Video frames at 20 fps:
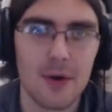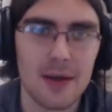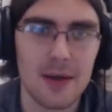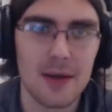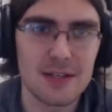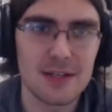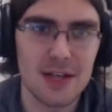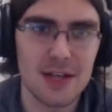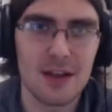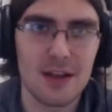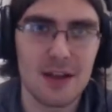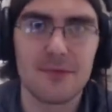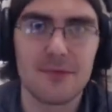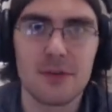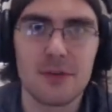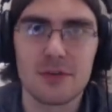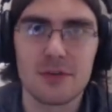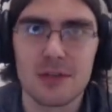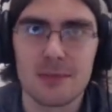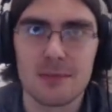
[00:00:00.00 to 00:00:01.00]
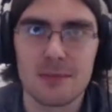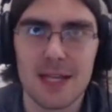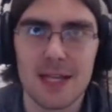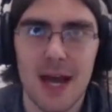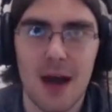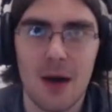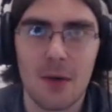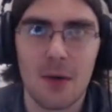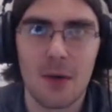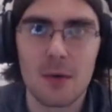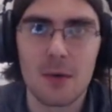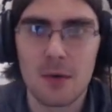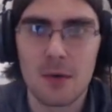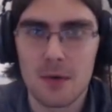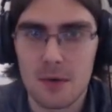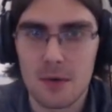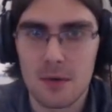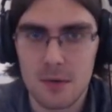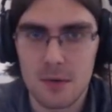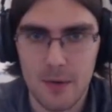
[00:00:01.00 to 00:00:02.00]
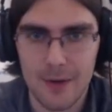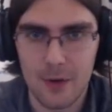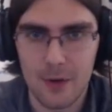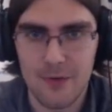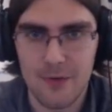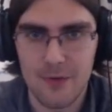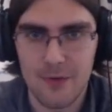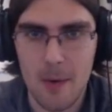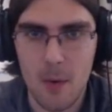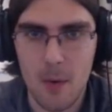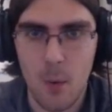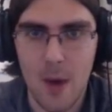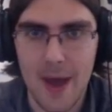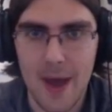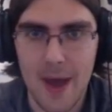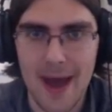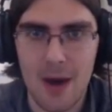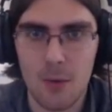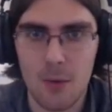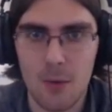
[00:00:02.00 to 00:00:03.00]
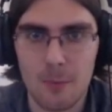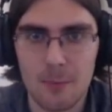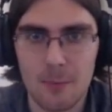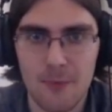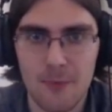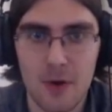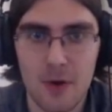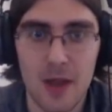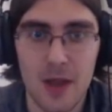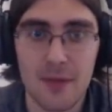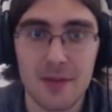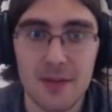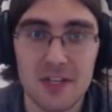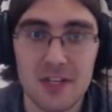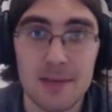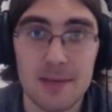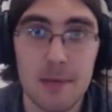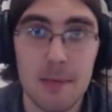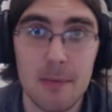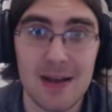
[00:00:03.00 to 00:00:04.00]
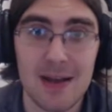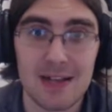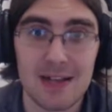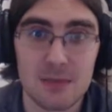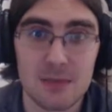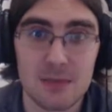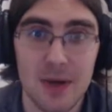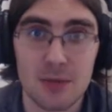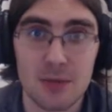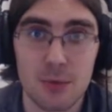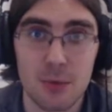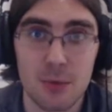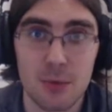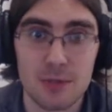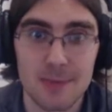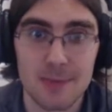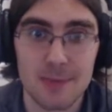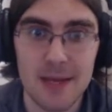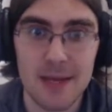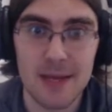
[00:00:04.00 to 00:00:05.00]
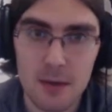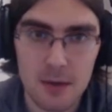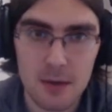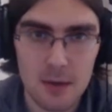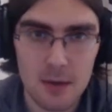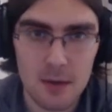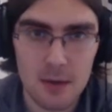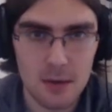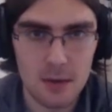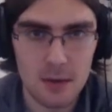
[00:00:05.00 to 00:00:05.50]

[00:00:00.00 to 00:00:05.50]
him to it. He's kind of confusing me now. Right, got to find my way out before another demon makes his way towards me.